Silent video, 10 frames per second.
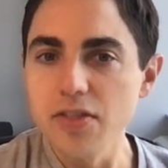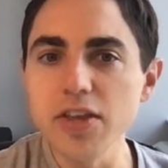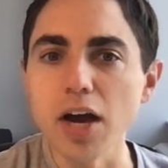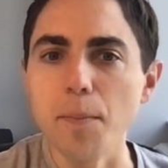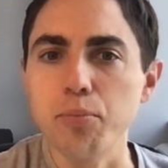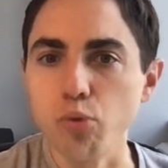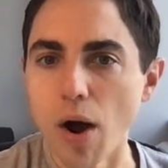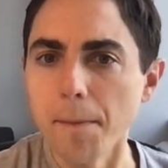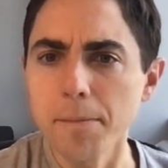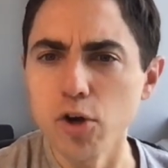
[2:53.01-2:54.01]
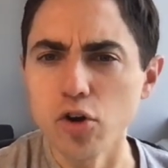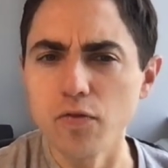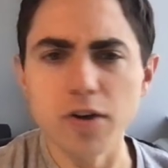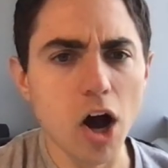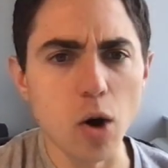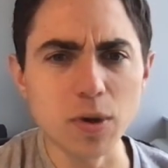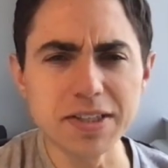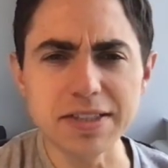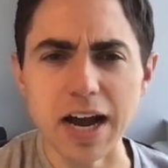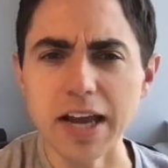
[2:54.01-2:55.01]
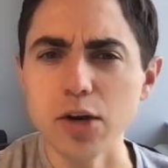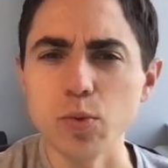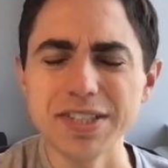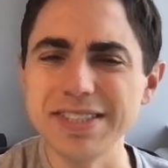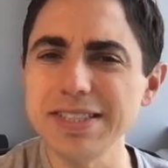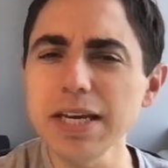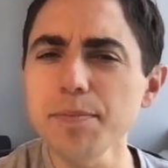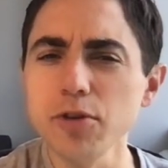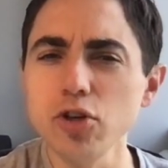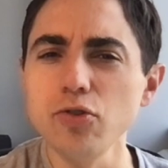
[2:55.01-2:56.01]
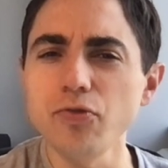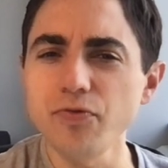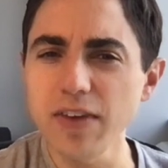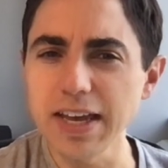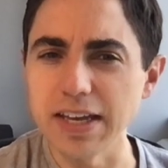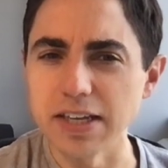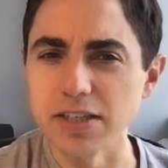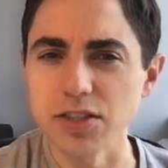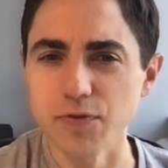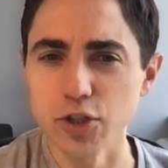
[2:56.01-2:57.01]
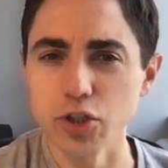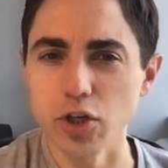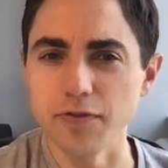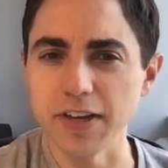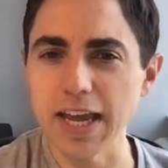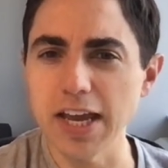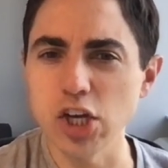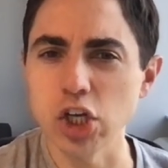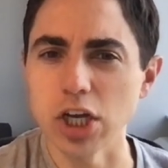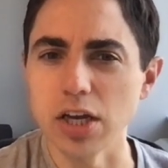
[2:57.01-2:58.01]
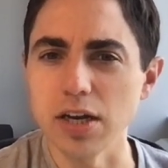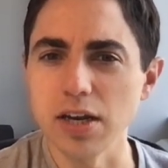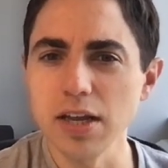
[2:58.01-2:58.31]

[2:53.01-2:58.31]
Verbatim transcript: the abrupt move coincided with steep new fees for certification.